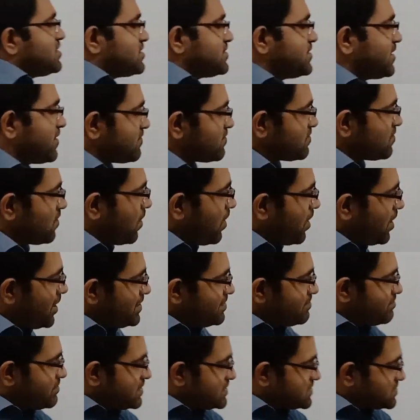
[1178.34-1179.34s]
the
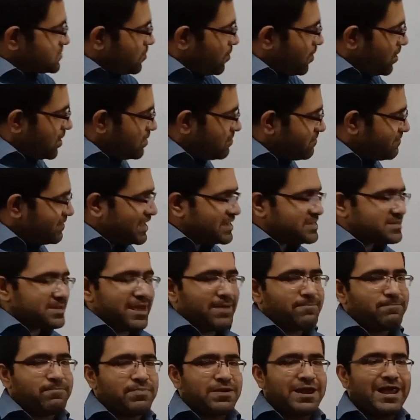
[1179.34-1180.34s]
wall must always
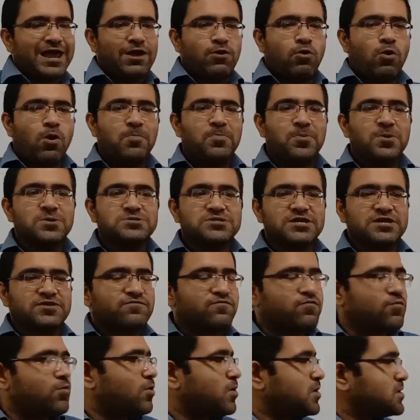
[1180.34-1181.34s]
apply opposite
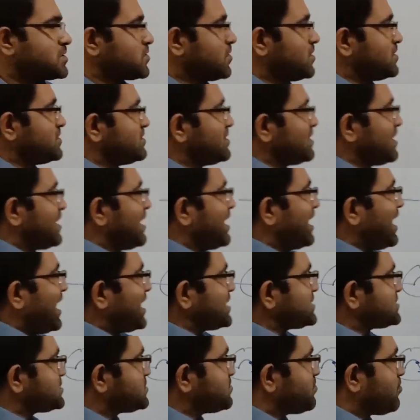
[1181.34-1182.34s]
force on the
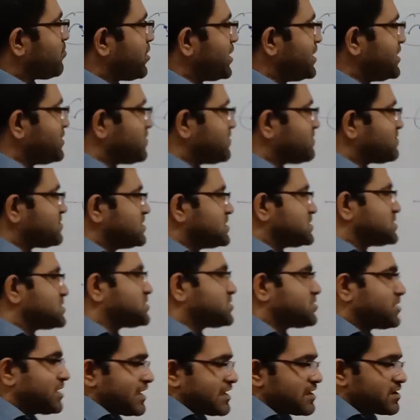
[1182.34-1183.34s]
last point of the
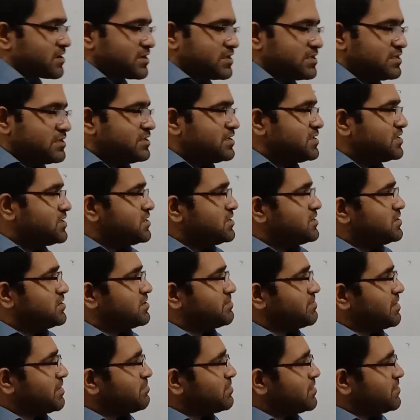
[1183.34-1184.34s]
string.
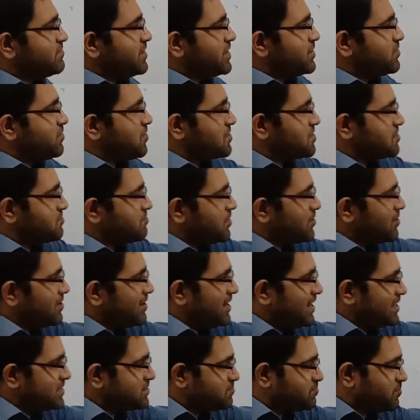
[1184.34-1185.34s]
Remember, we are talking about
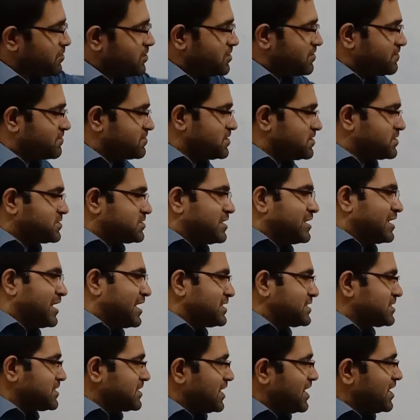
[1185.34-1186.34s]
last point of the string.
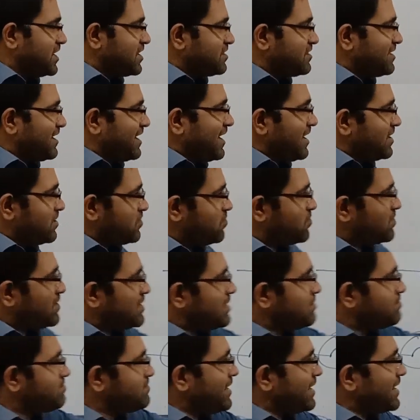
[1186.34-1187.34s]
I said that to
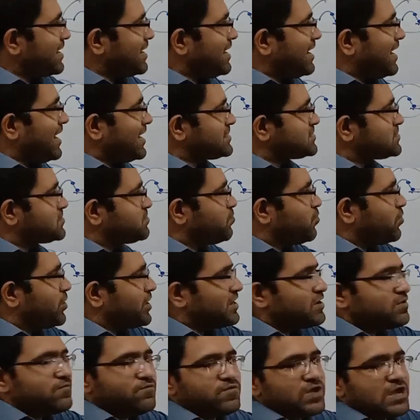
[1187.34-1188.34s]
keep that last
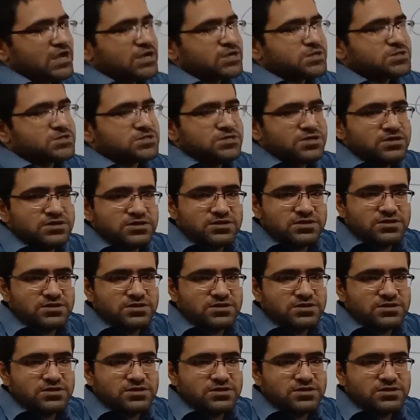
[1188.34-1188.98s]
point fixed,